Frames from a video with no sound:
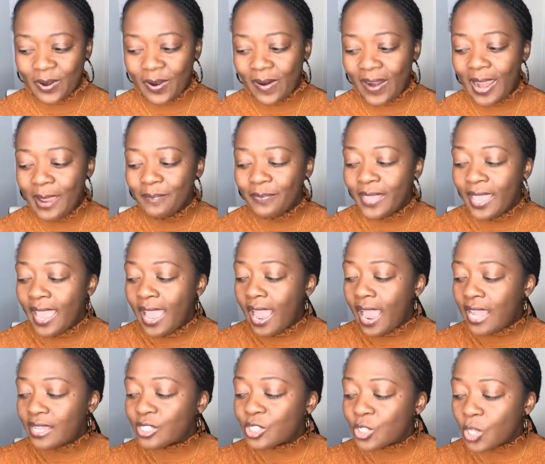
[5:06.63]
All right,
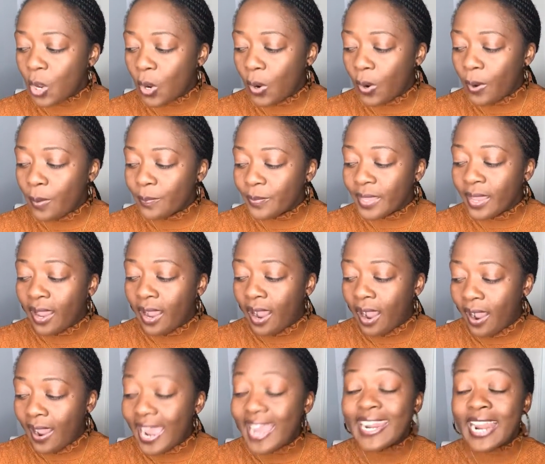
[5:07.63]
so
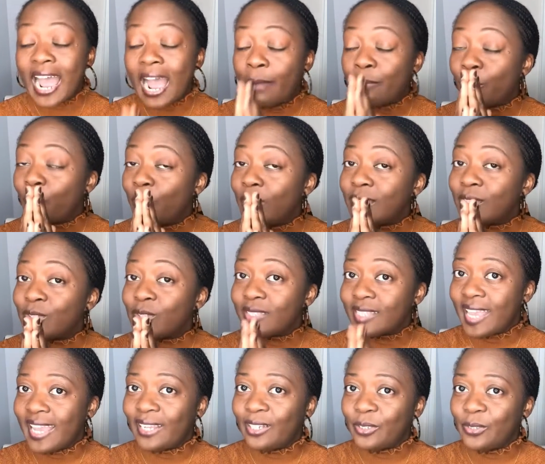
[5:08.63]
and I'm going to
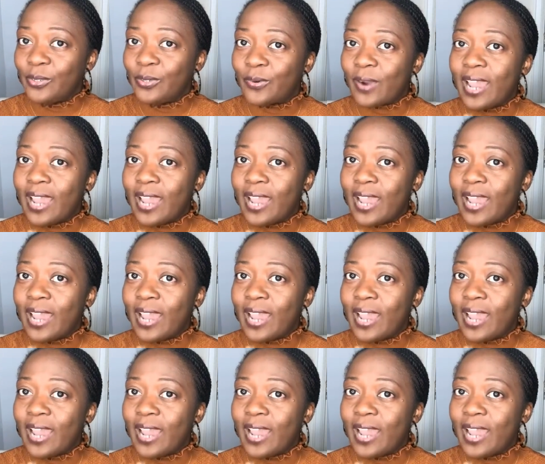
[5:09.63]
tell you,